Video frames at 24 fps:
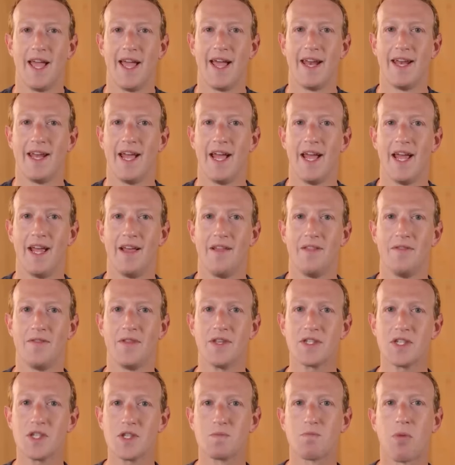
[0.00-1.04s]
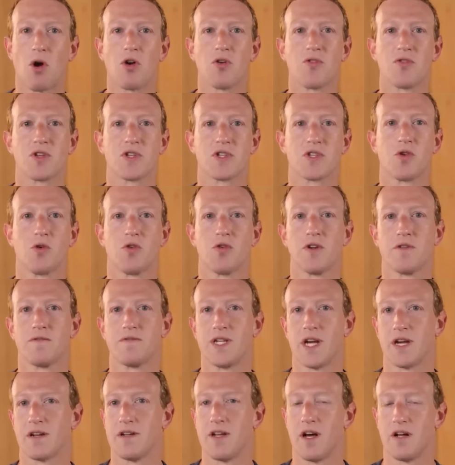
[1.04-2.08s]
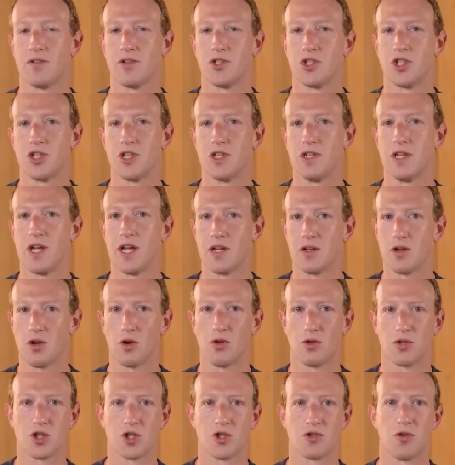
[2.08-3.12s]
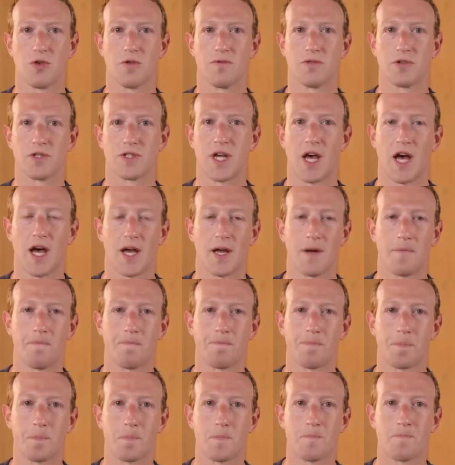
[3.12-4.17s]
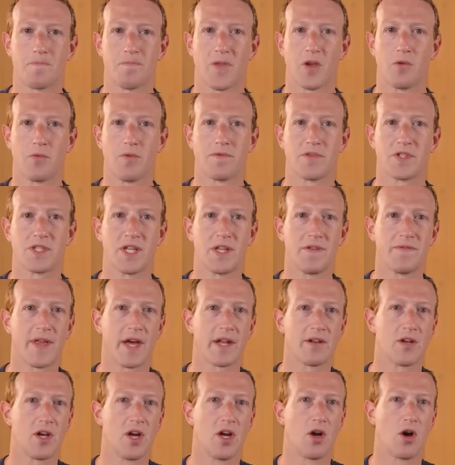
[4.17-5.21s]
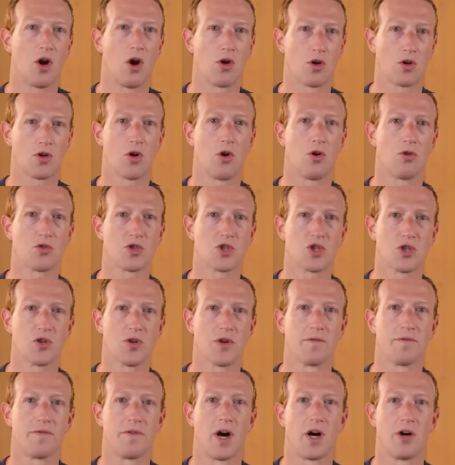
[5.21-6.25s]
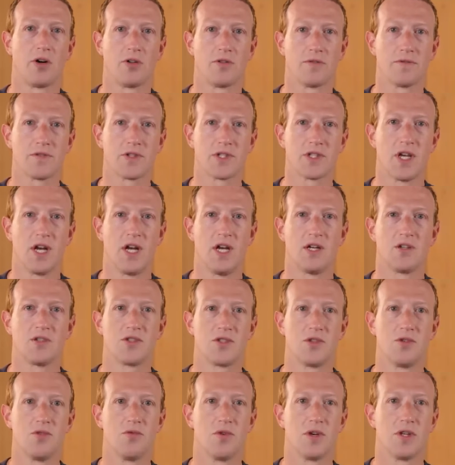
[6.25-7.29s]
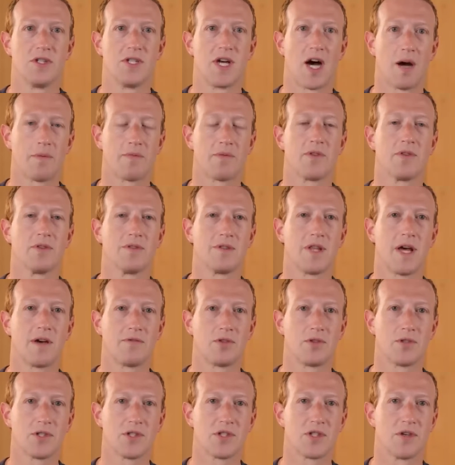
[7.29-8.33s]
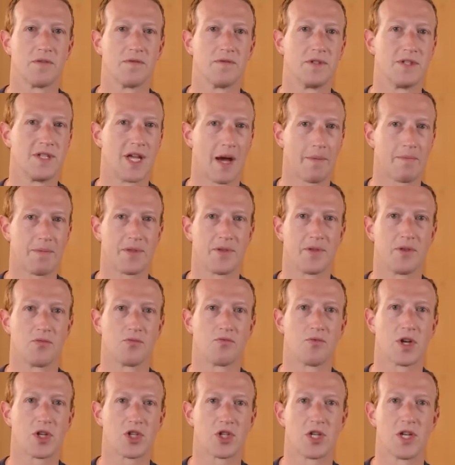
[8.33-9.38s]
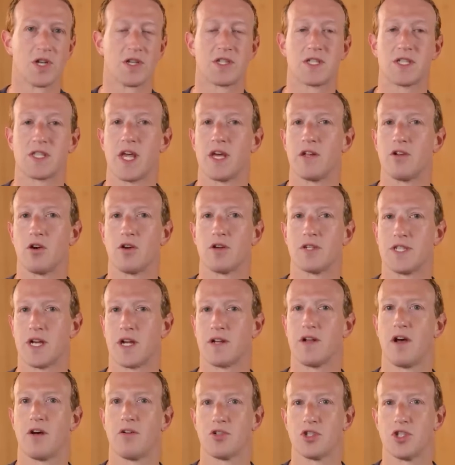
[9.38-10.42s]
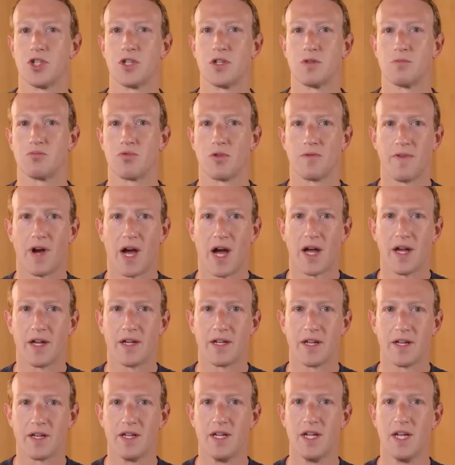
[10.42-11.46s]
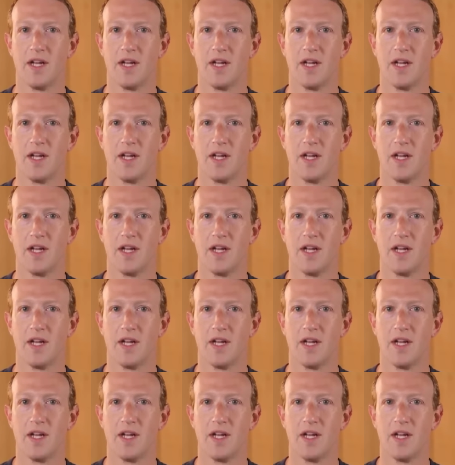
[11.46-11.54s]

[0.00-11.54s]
And this is part of the story of technology and culture over time. And we've seen that our culture evolves to adopt the levels of depth and richness that our technology can provide. And